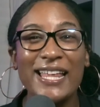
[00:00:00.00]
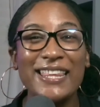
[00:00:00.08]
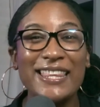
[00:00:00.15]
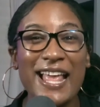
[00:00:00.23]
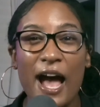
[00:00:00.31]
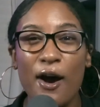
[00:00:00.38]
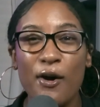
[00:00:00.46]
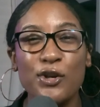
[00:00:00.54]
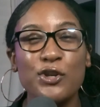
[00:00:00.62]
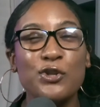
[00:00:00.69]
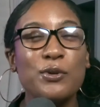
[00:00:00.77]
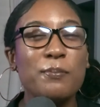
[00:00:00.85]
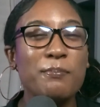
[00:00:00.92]
Now,
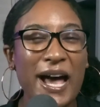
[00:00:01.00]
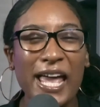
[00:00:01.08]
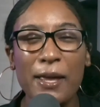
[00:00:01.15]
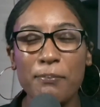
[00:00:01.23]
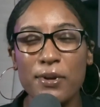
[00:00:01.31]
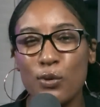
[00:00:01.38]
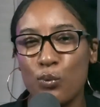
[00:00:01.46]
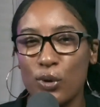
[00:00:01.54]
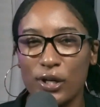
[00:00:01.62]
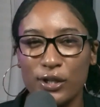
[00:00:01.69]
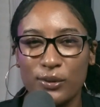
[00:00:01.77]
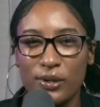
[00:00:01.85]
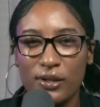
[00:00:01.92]
you might be
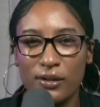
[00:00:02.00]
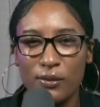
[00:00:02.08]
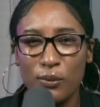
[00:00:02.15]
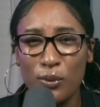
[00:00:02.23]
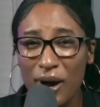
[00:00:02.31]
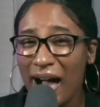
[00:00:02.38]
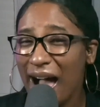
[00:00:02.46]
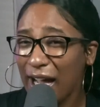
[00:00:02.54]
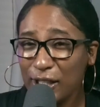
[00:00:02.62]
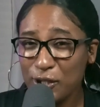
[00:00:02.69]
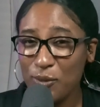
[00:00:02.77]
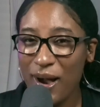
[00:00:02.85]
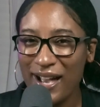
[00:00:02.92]
wondering, well,
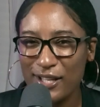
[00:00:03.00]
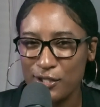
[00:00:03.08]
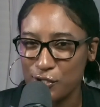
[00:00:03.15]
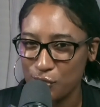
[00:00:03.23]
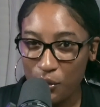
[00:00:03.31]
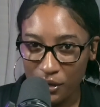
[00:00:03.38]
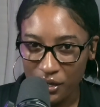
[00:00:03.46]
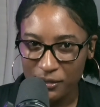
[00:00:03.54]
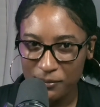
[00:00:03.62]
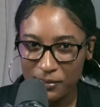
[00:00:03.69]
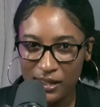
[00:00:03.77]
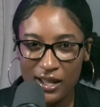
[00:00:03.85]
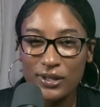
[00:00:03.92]
how do I join?
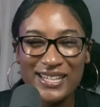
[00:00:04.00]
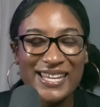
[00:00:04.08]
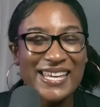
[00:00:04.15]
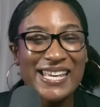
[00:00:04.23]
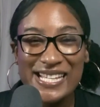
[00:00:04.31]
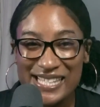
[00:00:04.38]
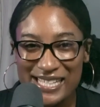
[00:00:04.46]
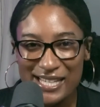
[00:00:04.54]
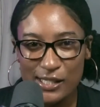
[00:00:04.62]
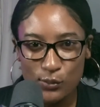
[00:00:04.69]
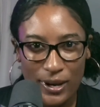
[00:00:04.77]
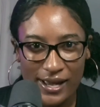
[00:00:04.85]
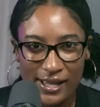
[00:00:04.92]
The
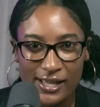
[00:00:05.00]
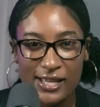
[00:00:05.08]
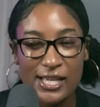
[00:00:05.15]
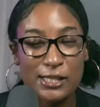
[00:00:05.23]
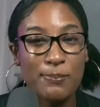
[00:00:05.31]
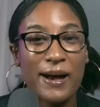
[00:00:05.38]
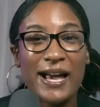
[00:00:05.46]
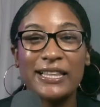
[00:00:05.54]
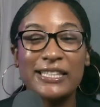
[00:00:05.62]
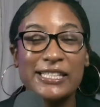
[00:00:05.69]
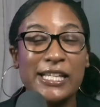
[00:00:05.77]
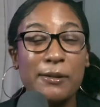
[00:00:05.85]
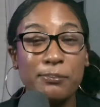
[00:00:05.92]
easiest way is by
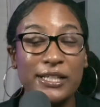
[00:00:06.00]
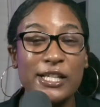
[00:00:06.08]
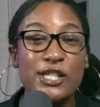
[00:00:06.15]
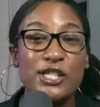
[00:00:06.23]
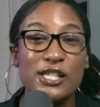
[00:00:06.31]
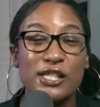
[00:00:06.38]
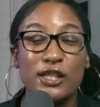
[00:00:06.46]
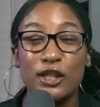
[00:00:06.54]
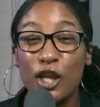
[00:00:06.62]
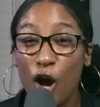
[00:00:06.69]
simply just